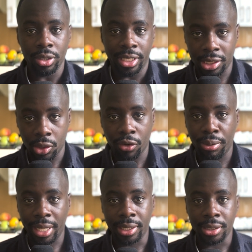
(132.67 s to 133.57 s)
There's a lot of
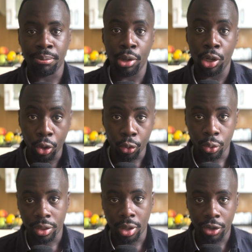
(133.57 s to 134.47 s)
players below
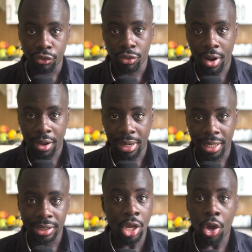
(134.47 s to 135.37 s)
the 100th ranked players